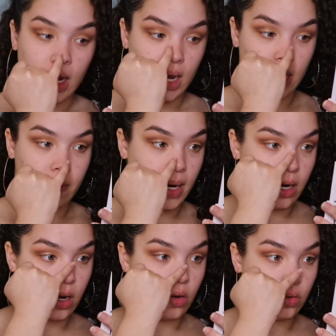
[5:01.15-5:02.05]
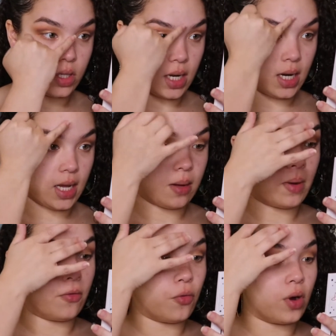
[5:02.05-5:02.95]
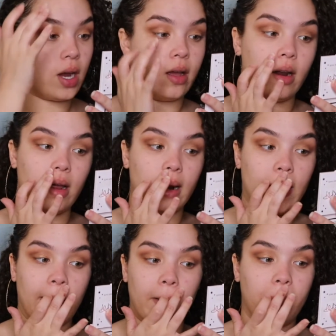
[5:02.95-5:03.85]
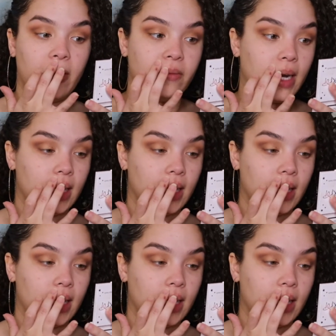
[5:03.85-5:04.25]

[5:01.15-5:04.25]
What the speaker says: and in my nose and like in my forehead and like above my